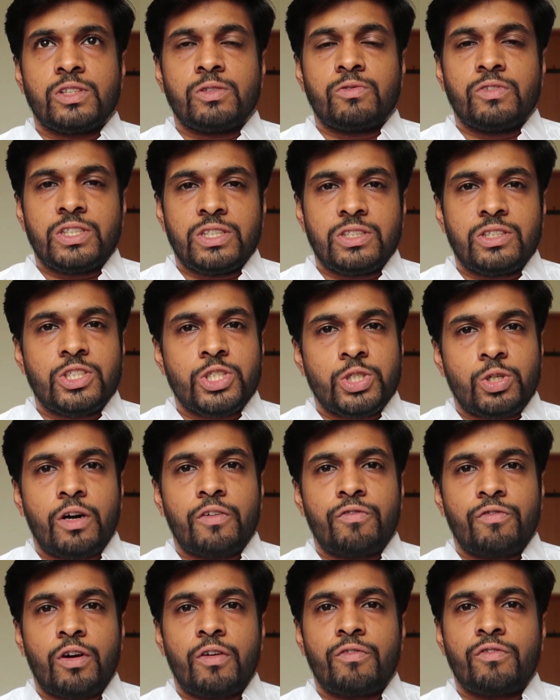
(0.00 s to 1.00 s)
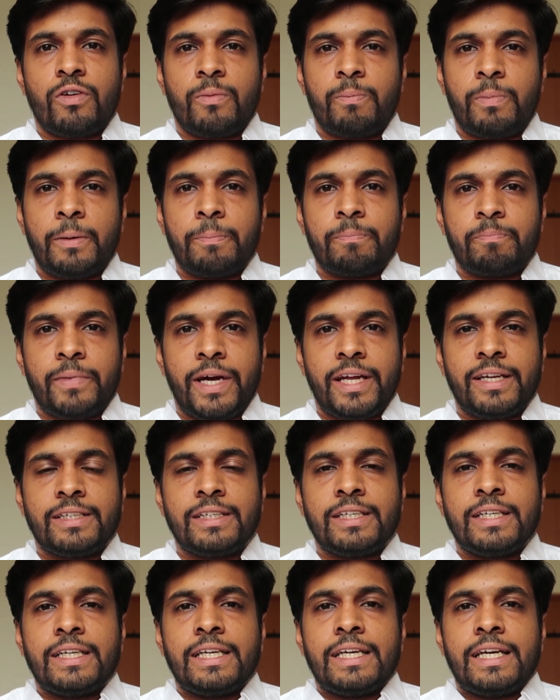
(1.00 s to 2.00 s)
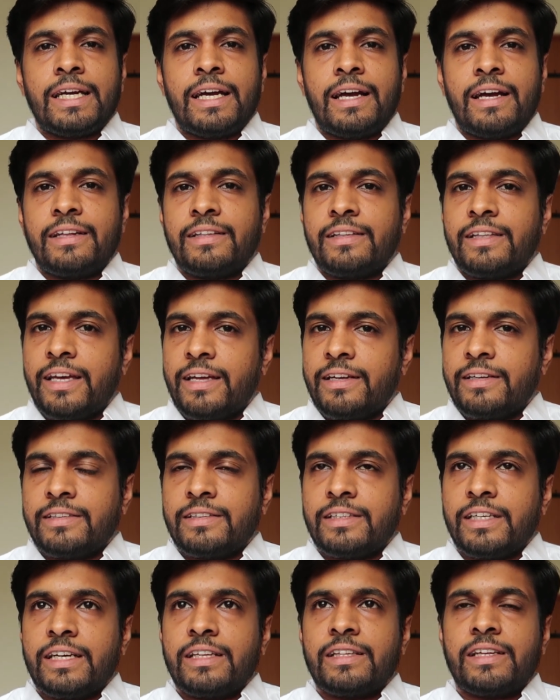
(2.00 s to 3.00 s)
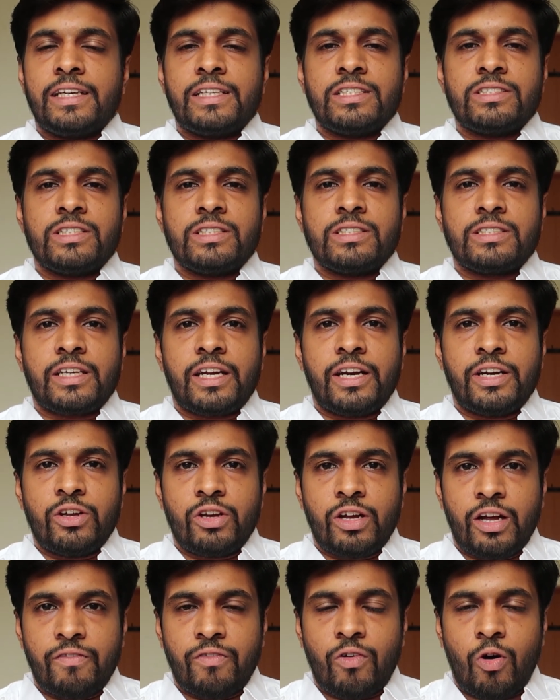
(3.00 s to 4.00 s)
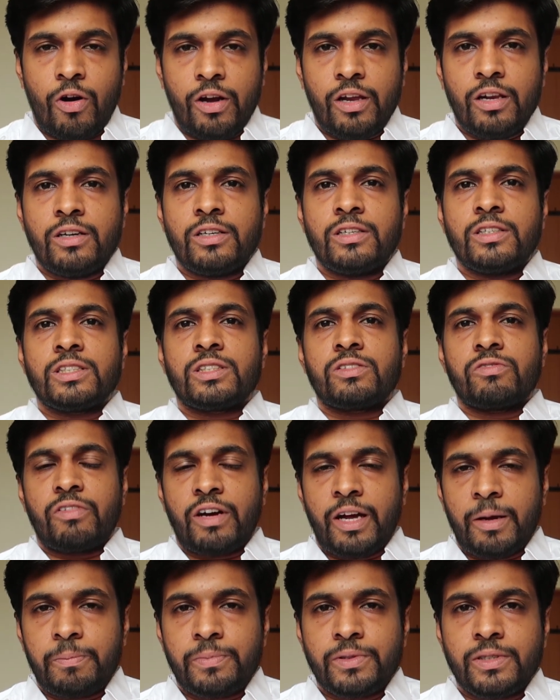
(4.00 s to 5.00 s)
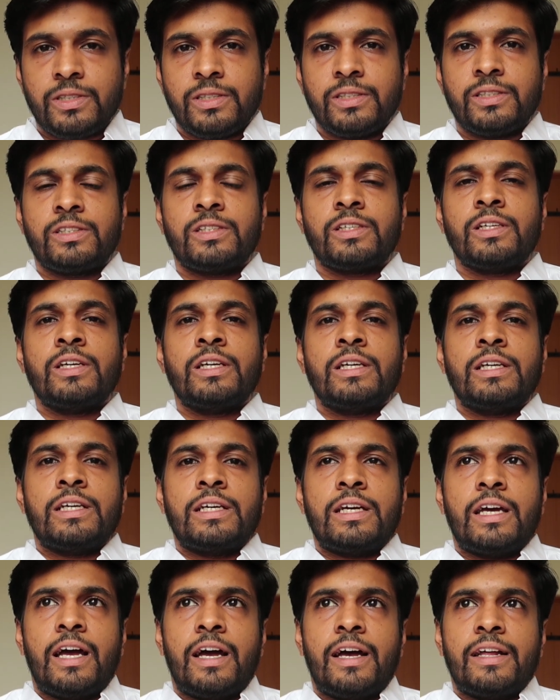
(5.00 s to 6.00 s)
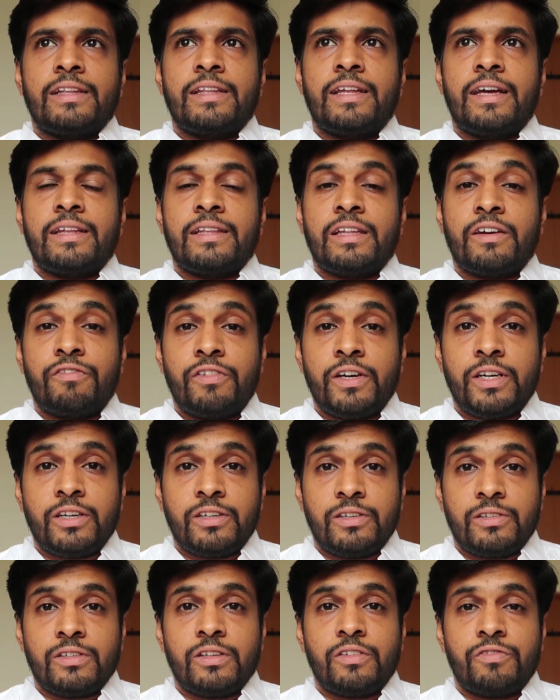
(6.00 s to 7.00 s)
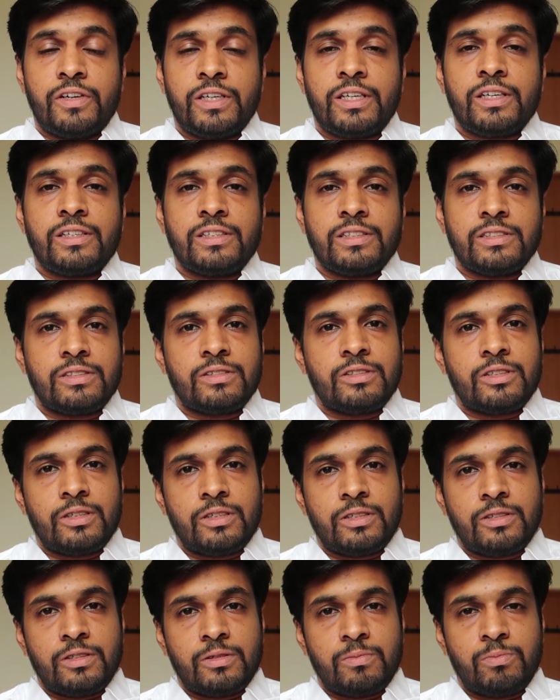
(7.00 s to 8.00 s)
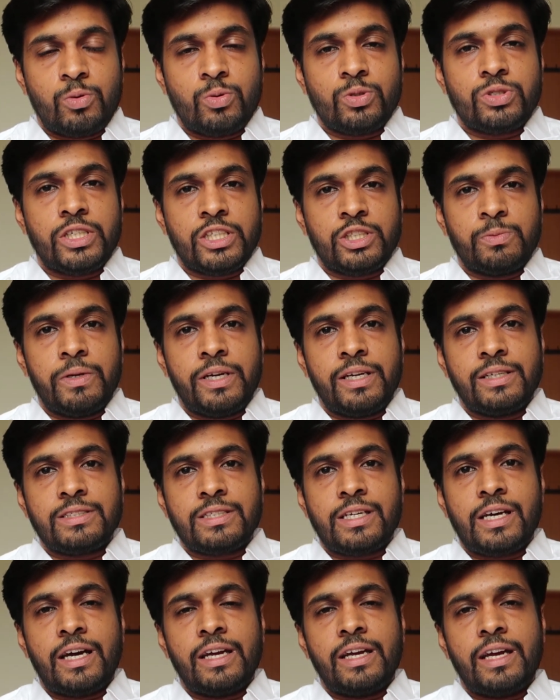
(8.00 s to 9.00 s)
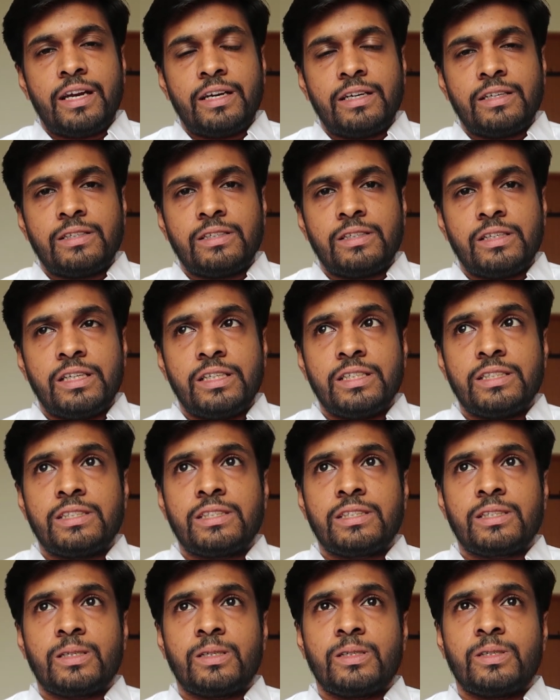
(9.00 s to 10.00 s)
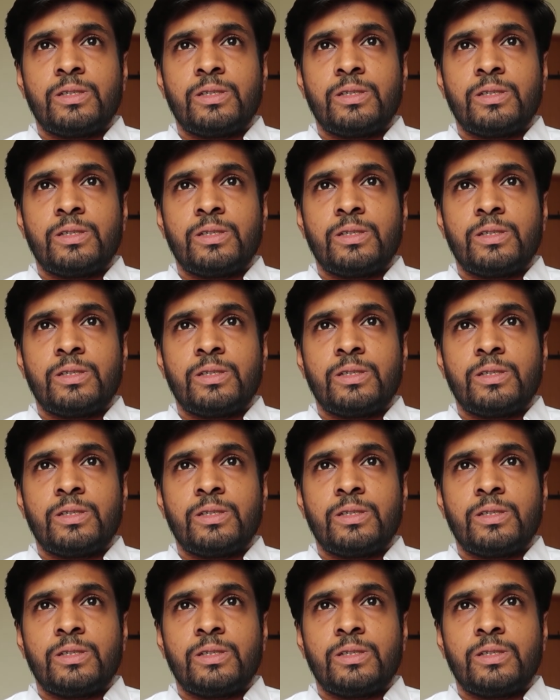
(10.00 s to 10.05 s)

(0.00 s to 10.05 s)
which is a short form for pumpman, and then in the engine side you have oilers, wipers, and then the fitter. The fitter is the most experienced guy, and he's